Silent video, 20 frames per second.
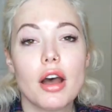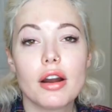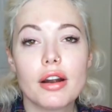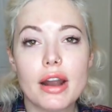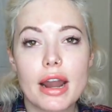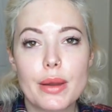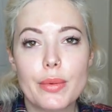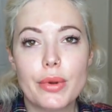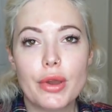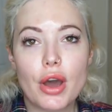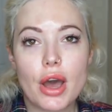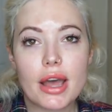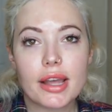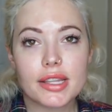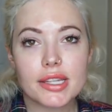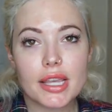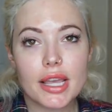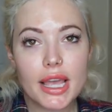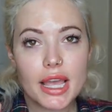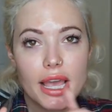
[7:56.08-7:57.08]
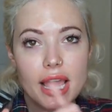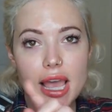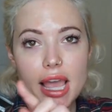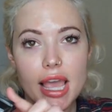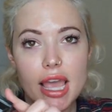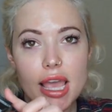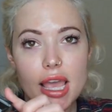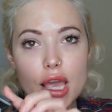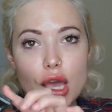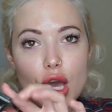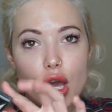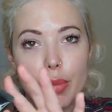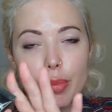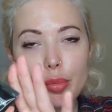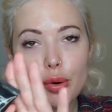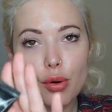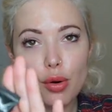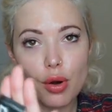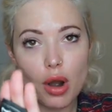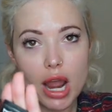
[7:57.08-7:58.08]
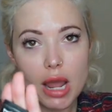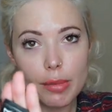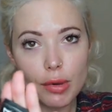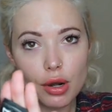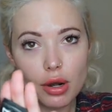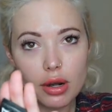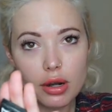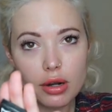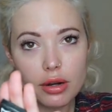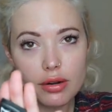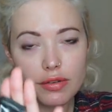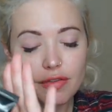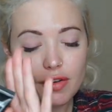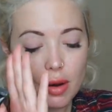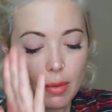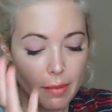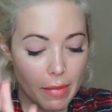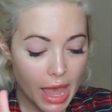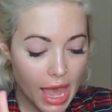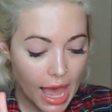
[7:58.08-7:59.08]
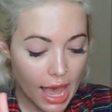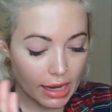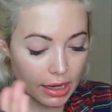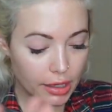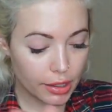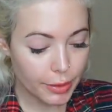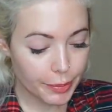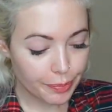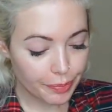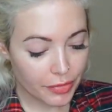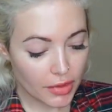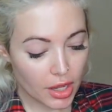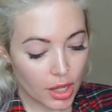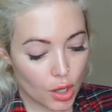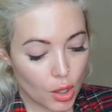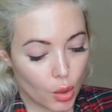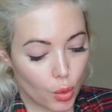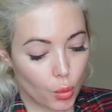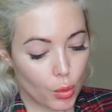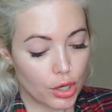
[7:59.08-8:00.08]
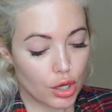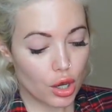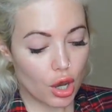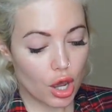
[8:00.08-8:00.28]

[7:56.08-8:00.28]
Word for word: all right, we got a primer from MAC. We